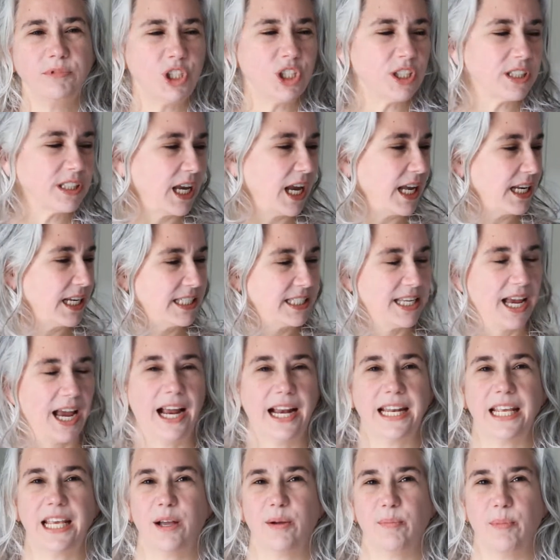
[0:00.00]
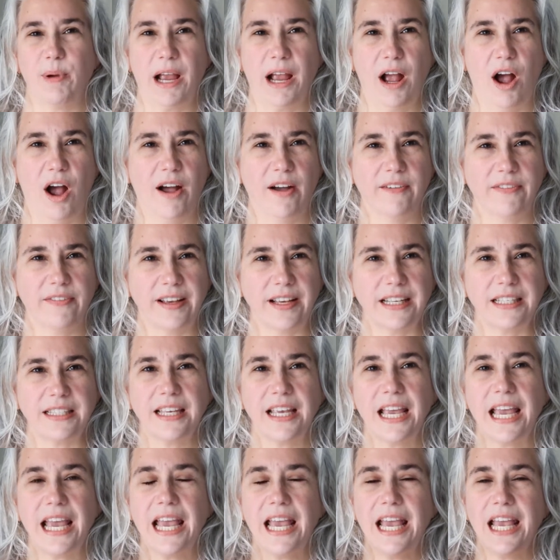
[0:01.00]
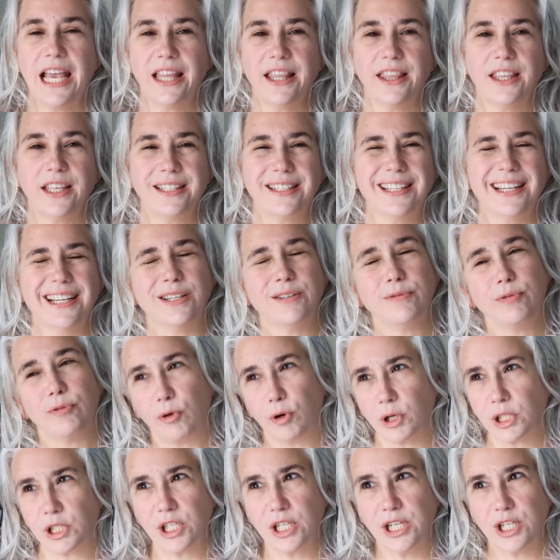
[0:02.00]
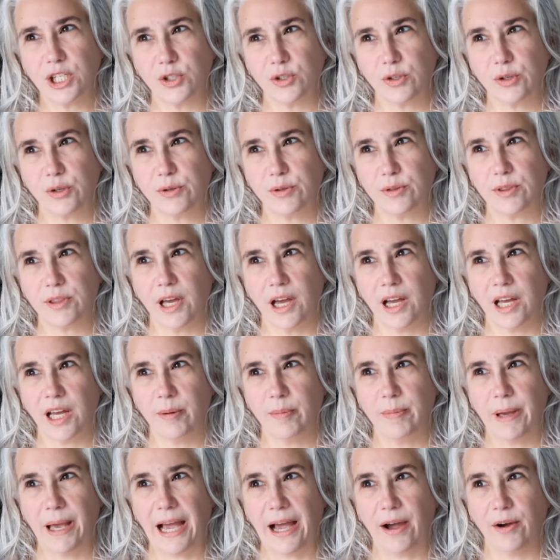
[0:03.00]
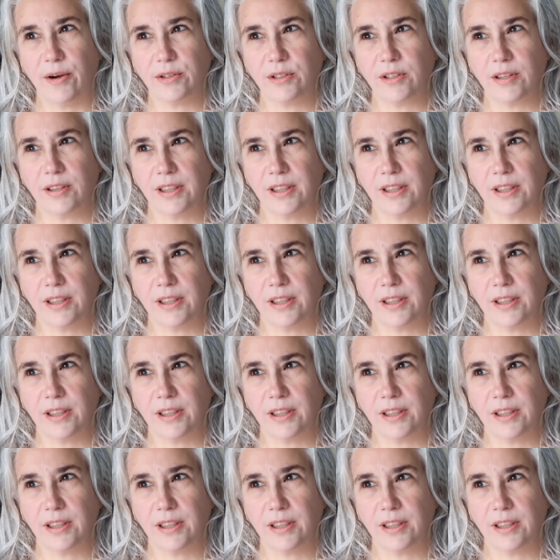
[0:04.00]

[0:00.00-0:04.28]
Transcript: just kind of tidy up my office. The unfortunate truth about